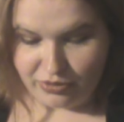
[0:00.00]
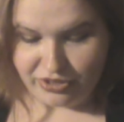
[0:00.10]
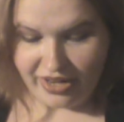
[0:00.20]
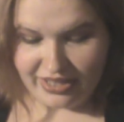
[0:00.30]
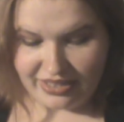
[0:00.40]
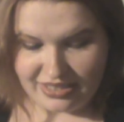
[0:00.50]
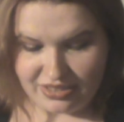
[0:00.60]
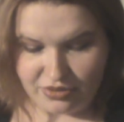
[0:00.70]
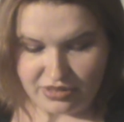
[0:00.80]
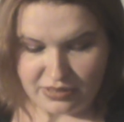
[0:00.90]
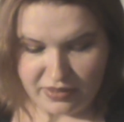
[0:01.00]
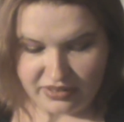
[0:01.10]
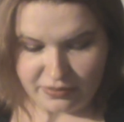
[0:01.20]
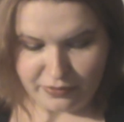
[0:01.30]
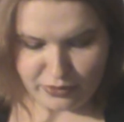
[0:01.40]
We're trying things new this
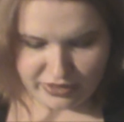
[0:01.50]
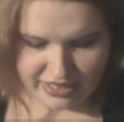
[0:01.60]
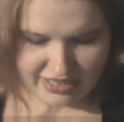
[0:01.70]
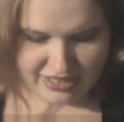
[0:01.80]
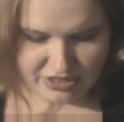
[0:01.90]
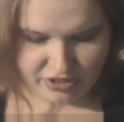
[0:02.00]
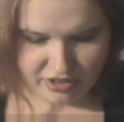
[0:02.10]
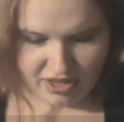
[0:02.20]
month, mostly additional